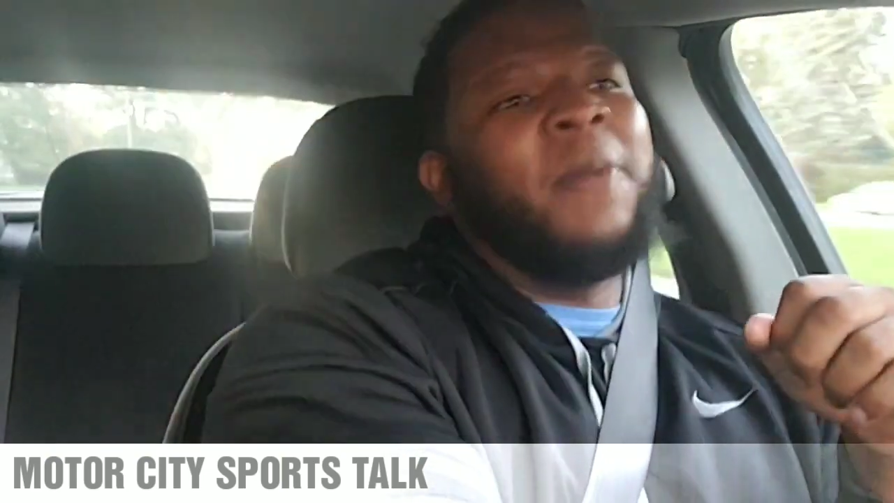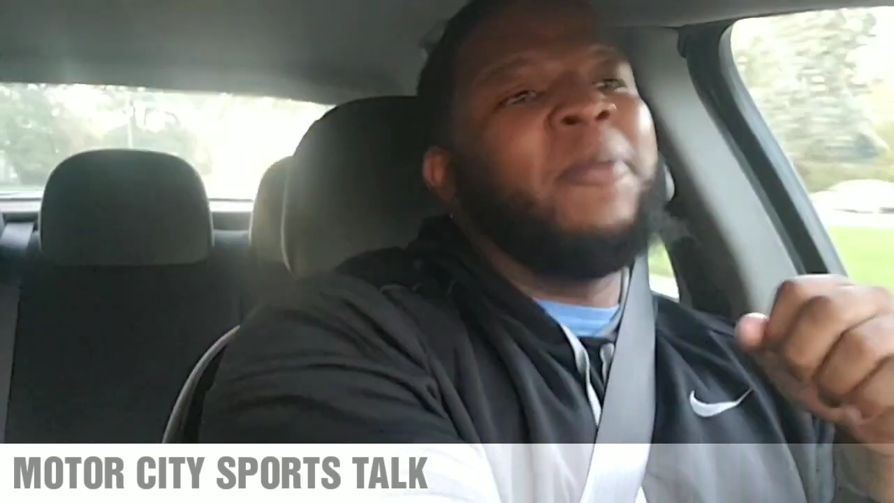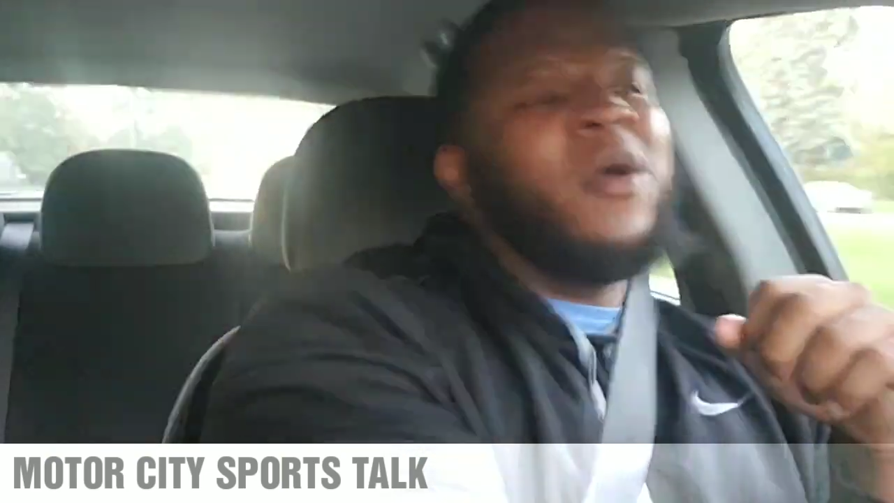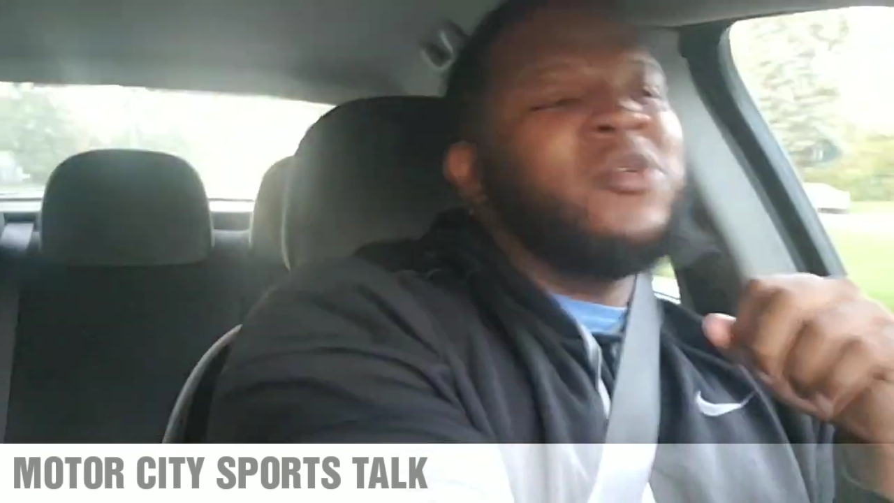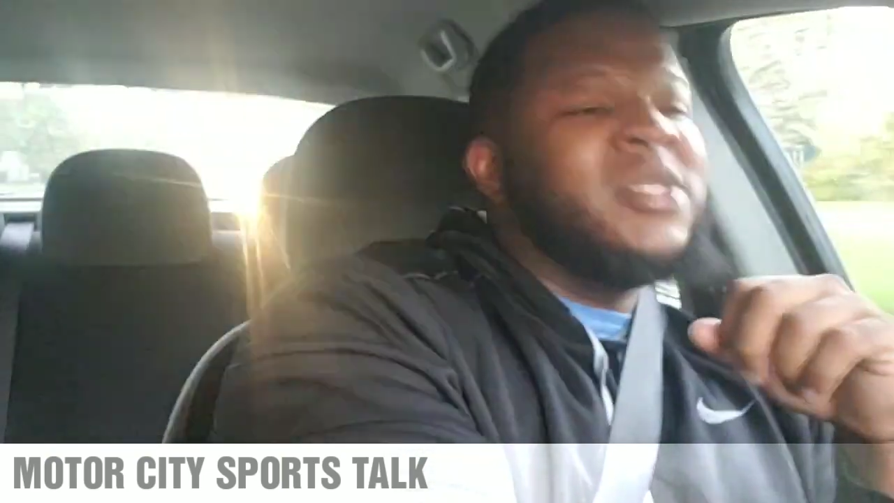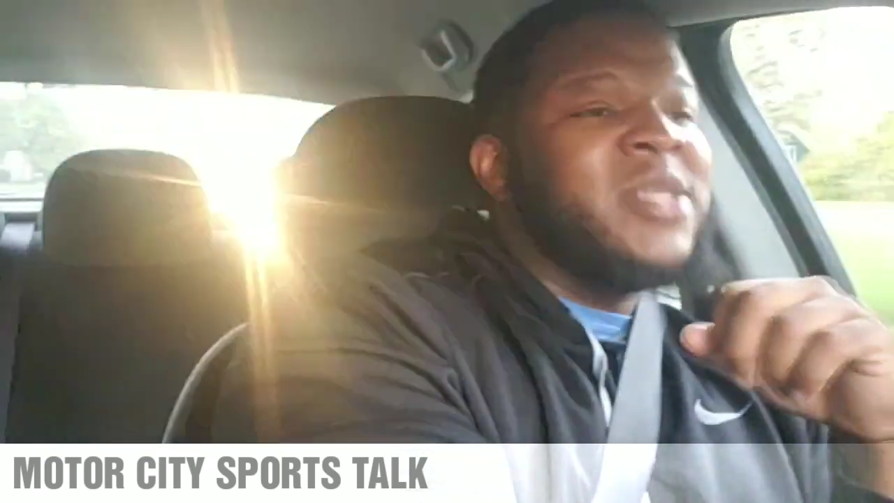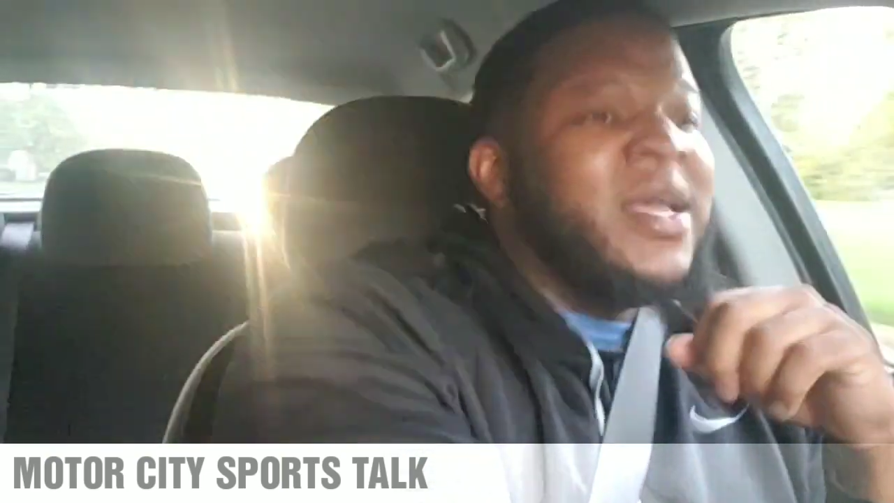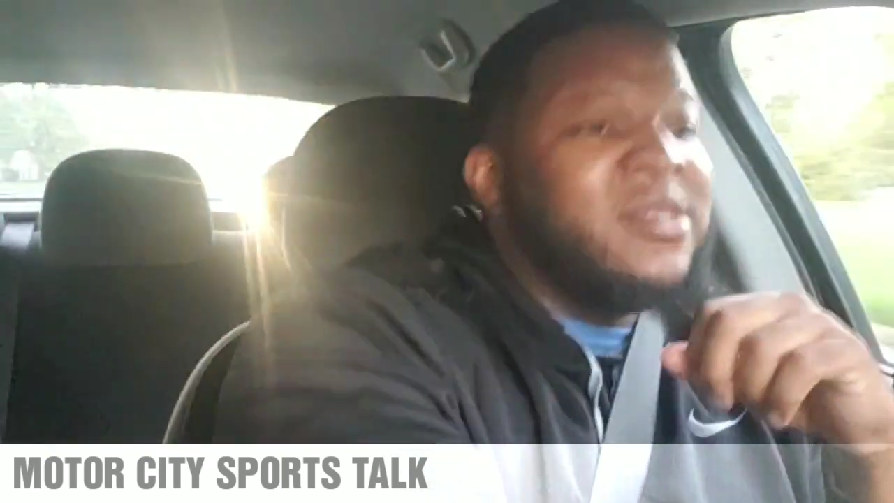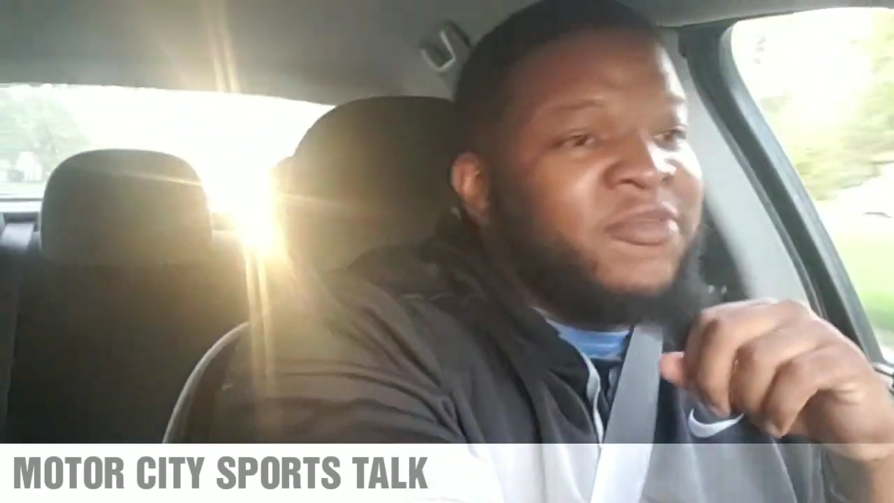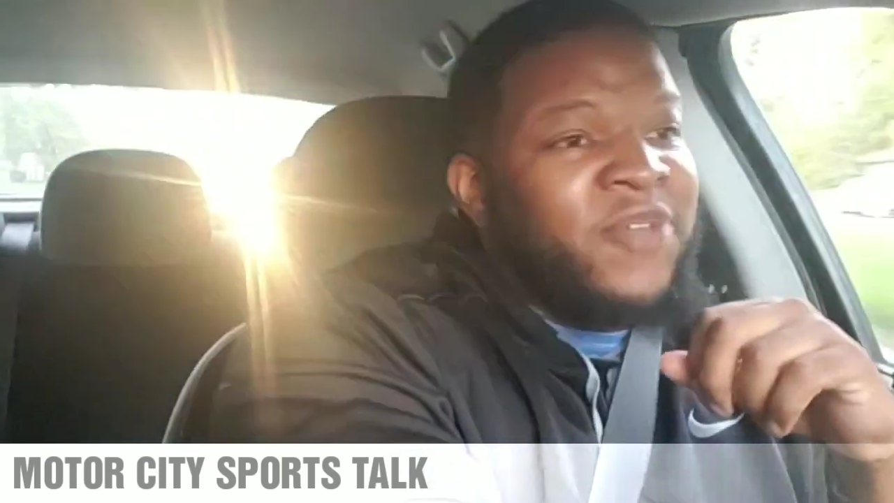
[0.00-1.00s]
approach this
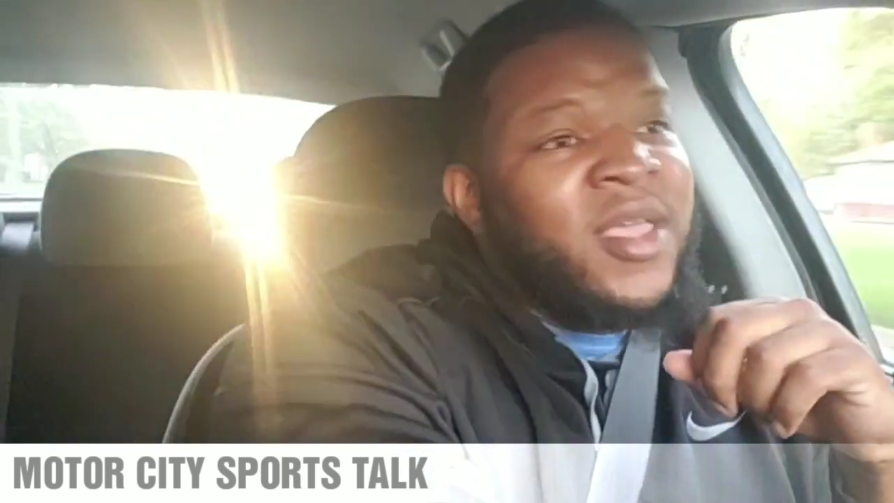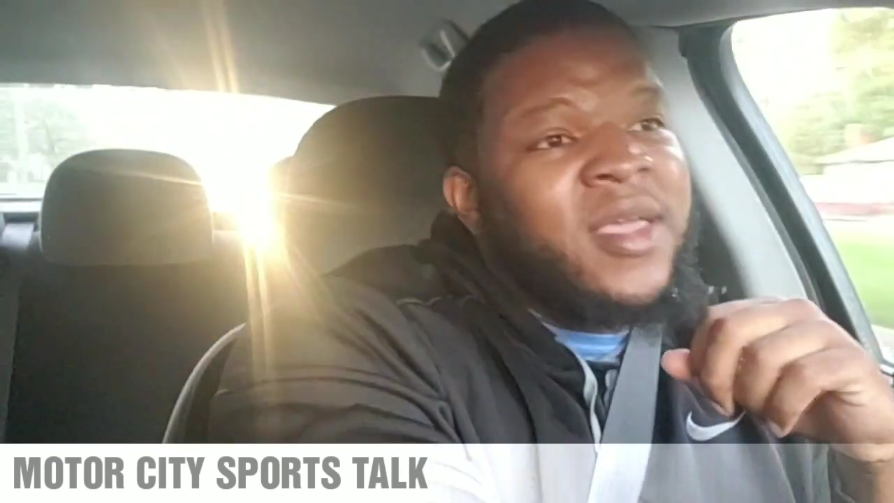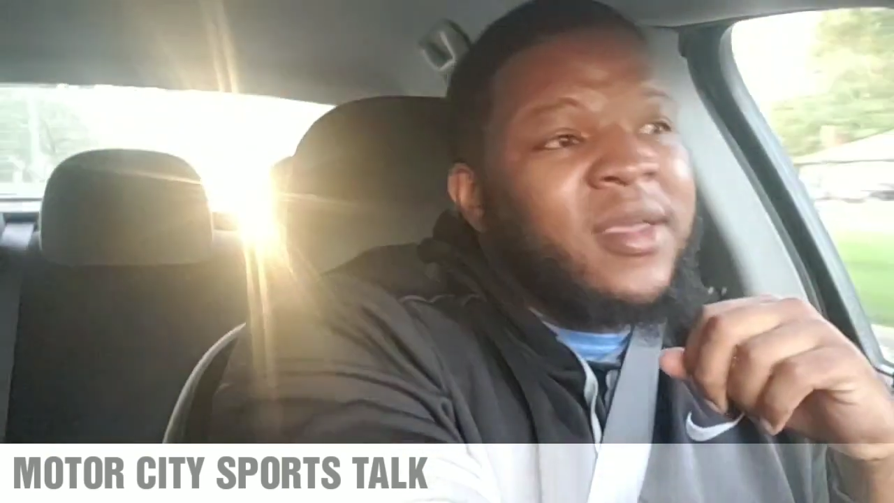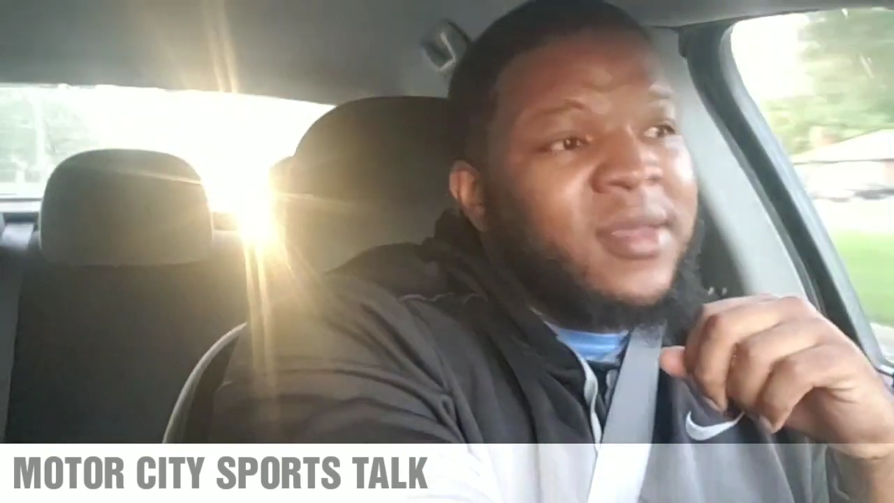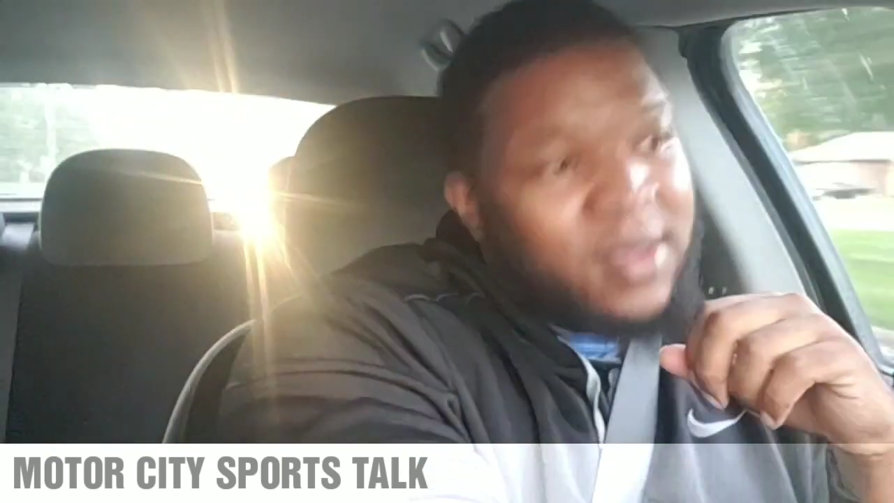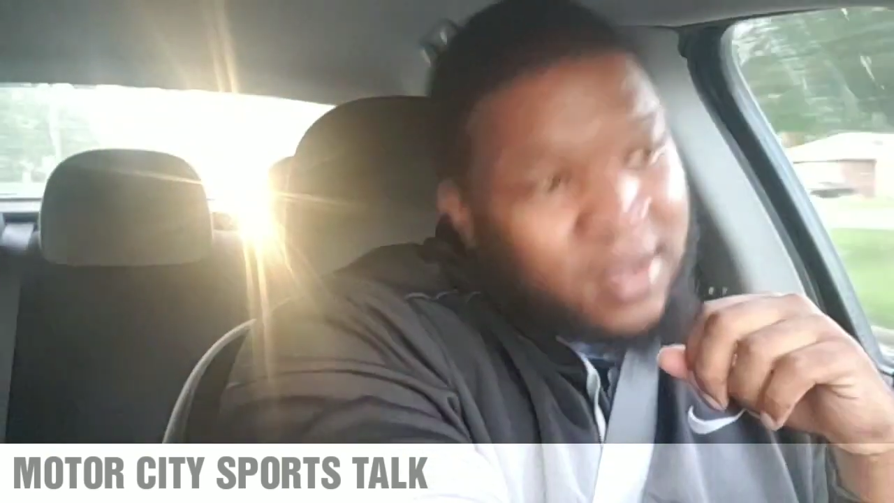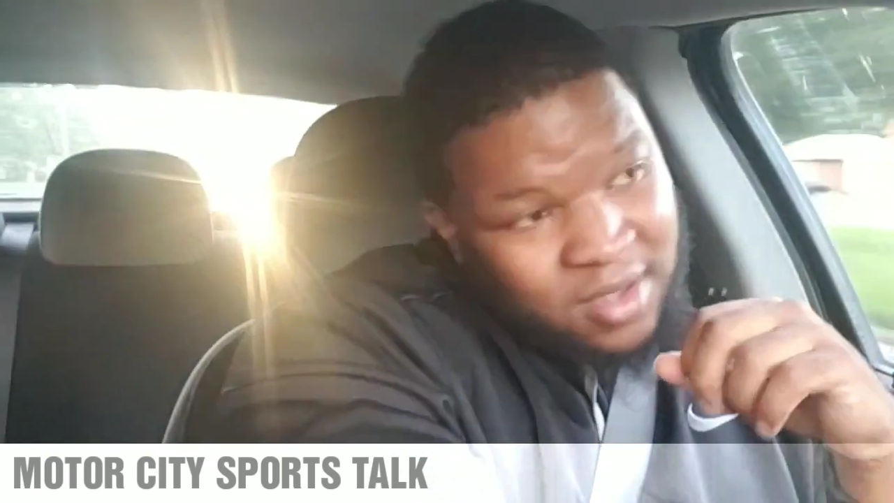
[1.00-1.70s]
as a fan.